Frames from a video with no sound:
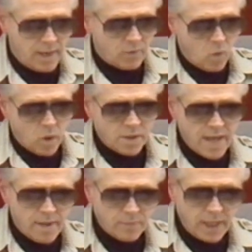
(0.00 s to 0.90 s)
And of course
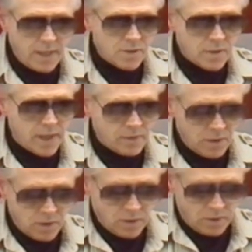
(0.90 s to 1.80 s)
that means that
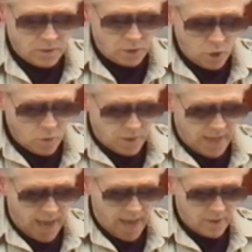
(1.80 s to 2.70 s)
you
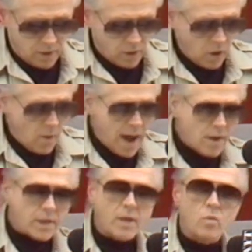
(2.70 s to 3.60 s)
can go
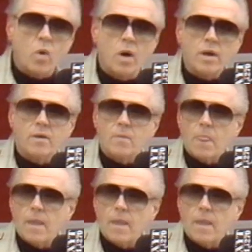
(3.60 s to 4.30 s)
out and work.